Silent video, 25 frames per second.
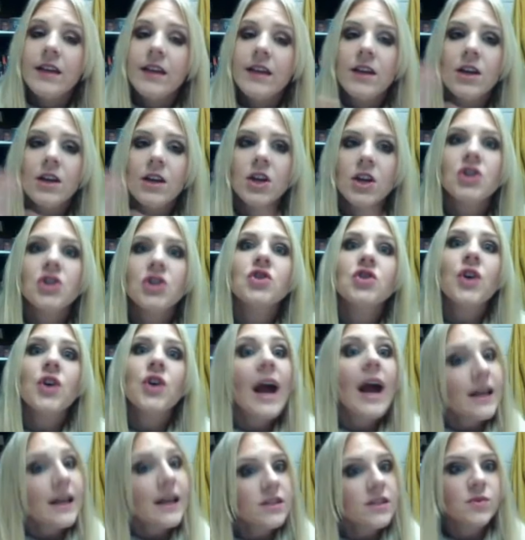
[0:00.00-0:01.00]

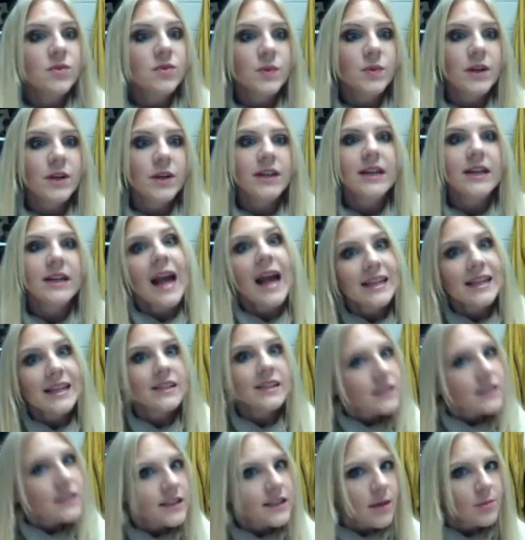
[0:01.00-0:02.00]
contrast word as
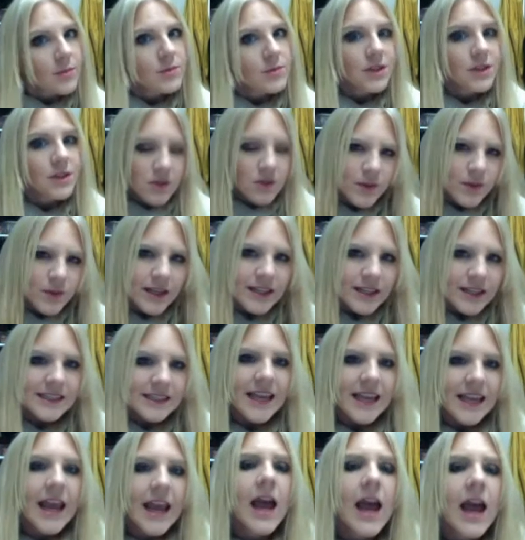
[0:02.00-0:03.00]
the subject, we can
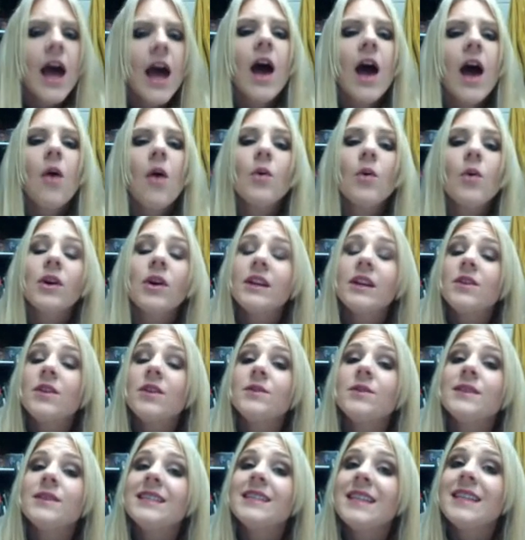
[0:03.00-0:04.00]
say we're going to
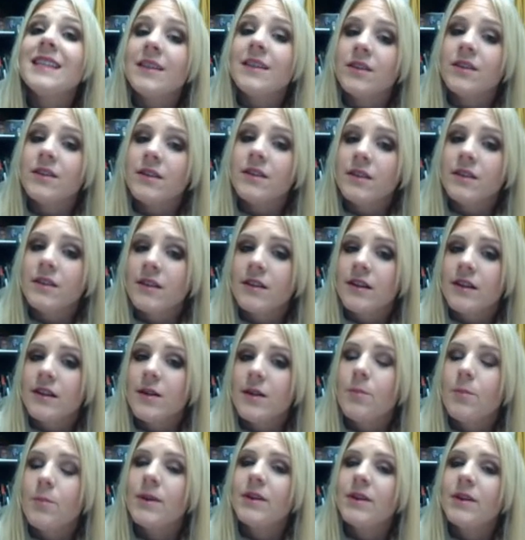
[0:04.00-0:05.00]
use neither.
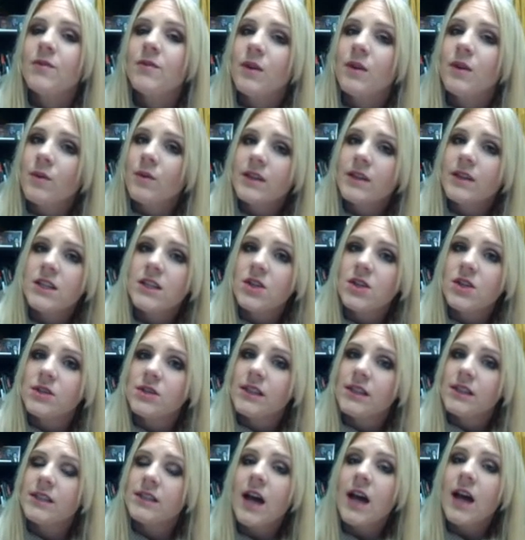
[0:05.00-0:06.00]
But if we want to use
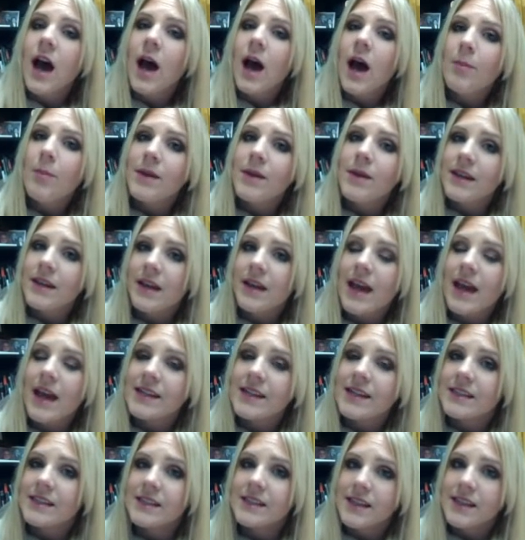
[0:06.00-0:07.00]
the topic as
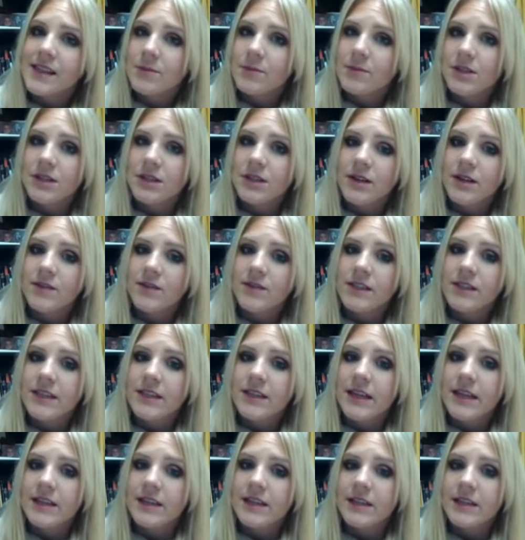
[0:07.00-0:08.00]
the subject of the
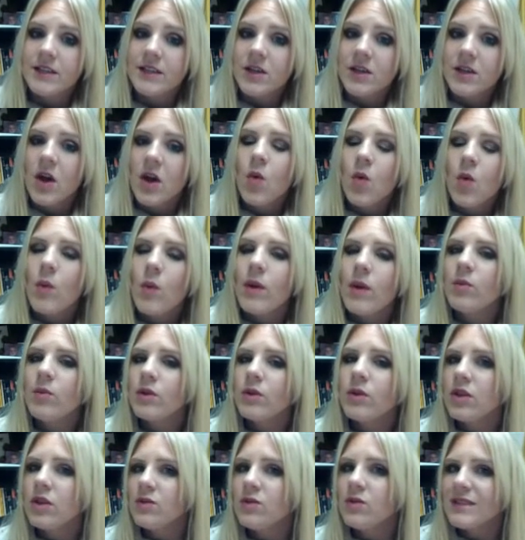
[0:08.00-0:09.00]
sentence, we will
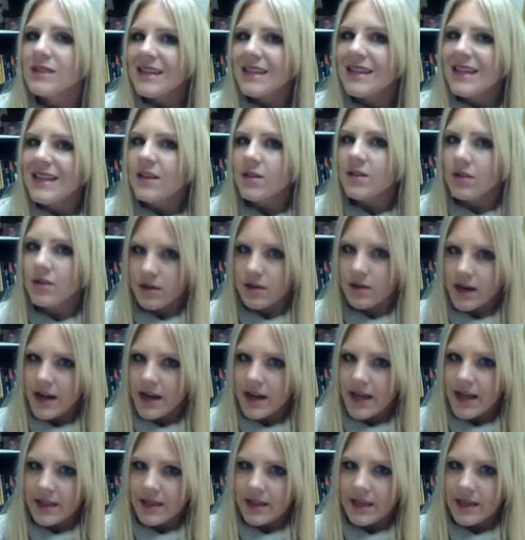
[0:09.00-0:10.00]
use either
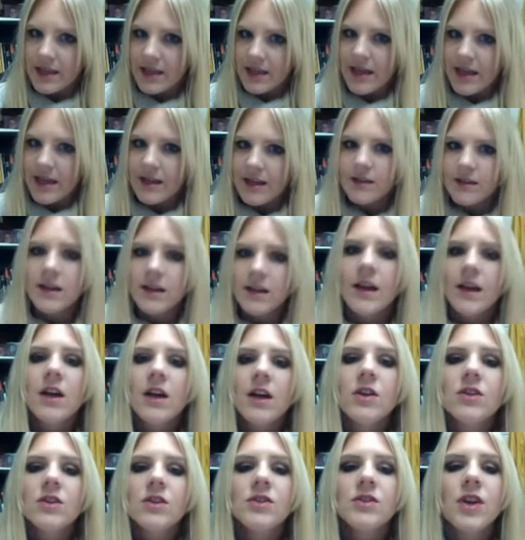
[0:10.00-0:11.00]
at the end.
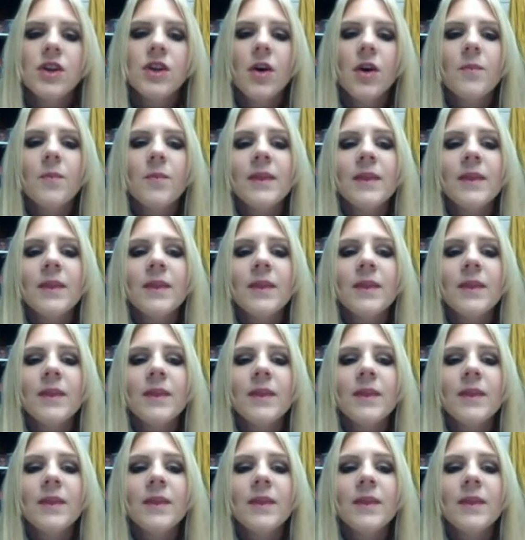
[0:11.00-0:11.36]
So